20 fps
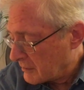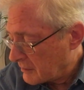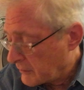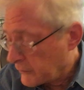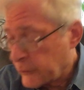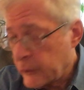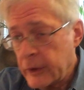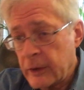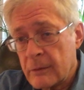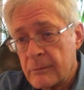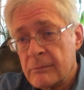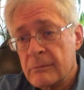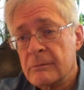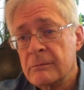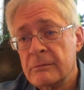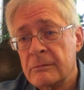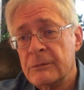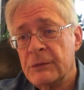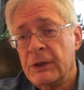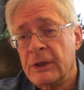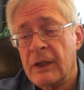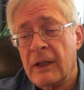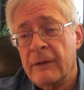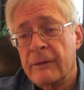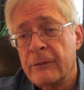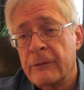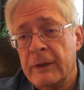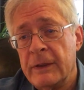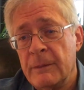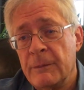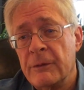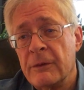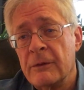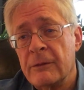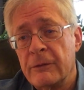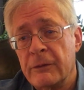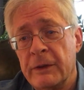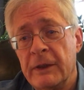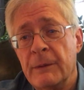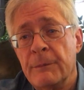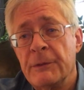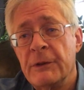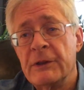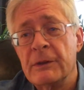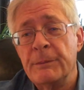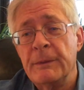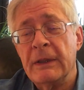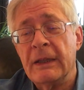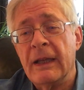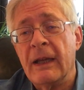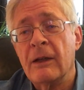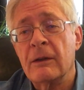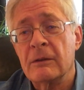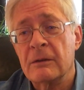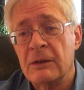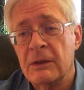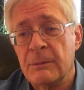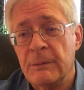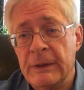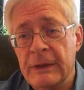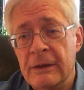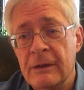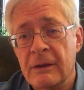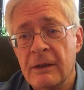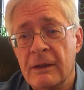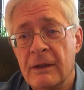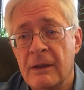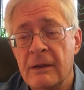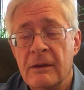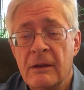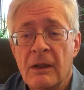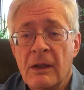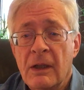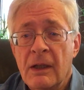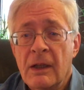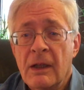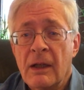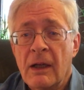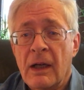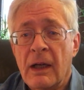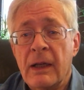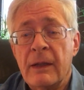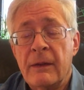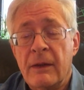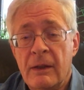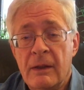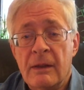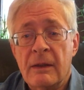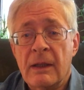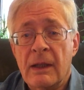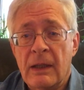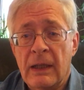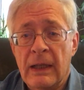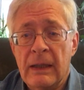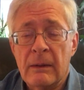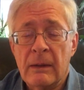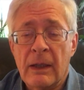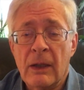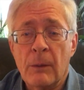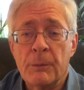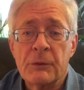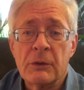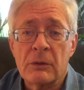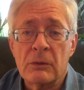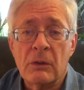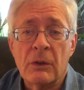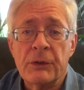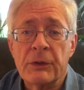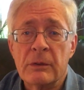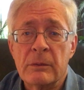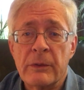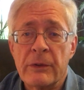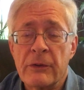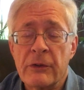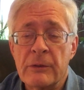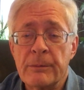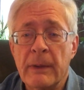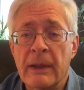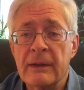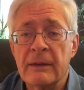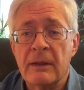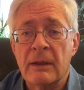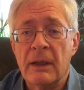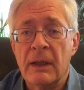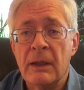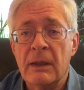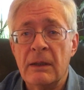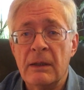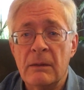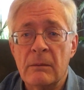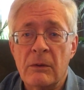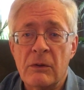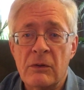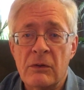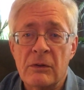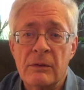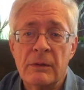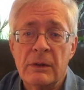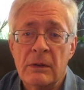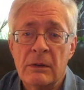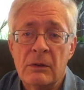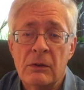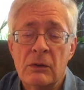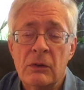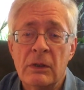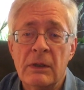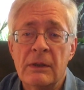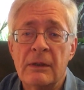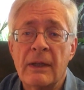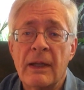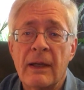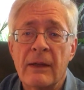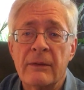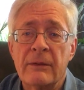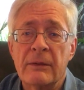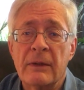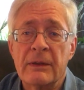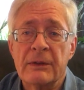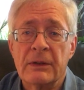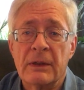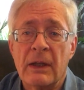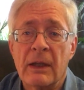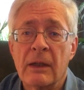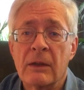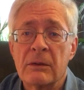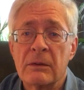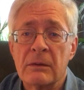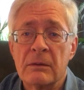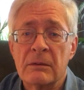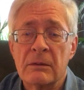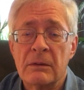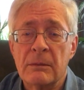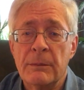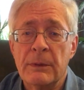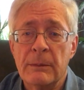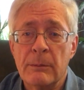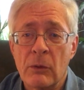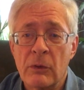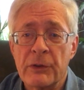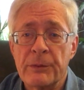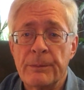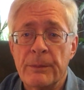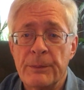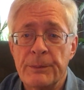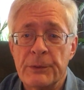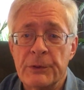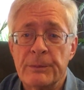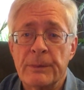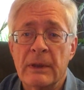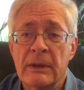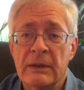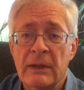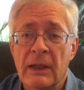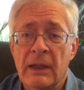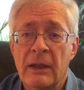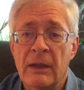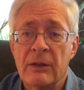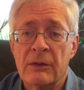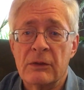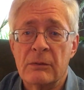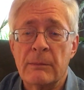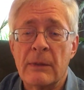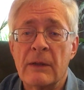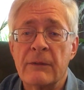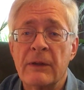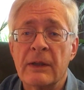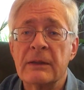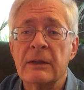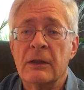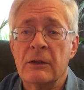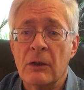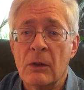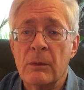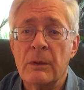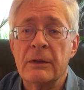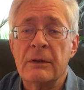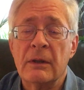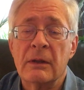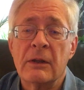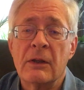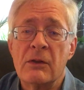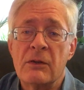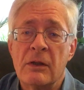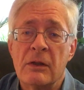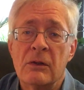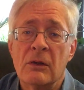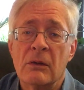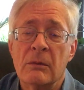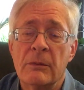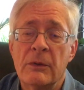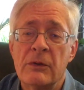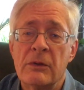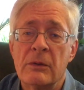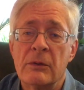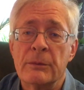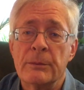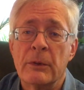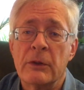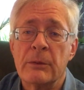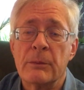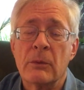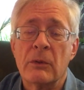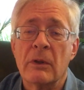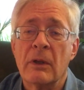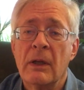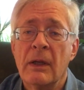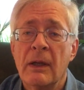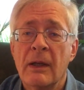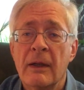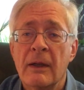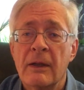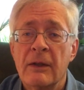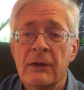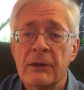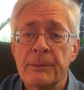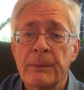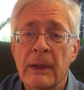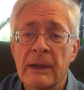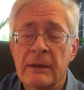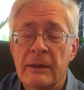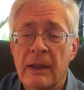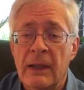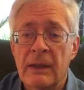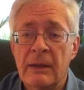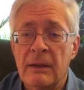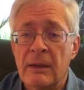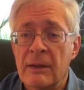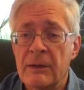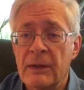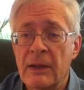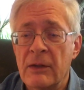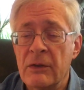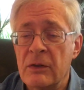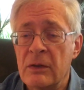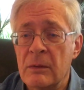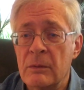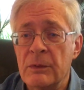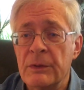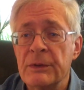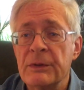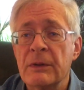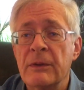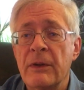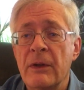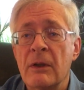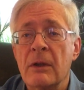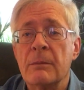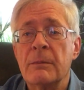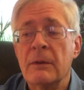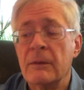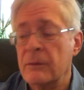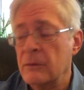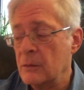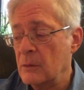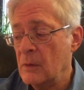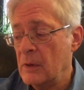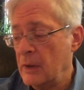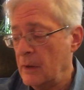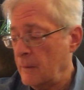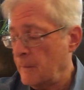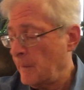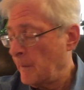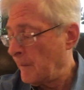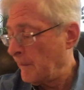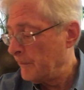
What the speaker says: Freedom. She could have freedom to speak out to me, and then I think that helped her also with her spontaneity, which you need to have as an actor, to be more spontaneous. As a matter of fact, I know it did, because she told me she was much more spontaneous as she was in therapy for a while.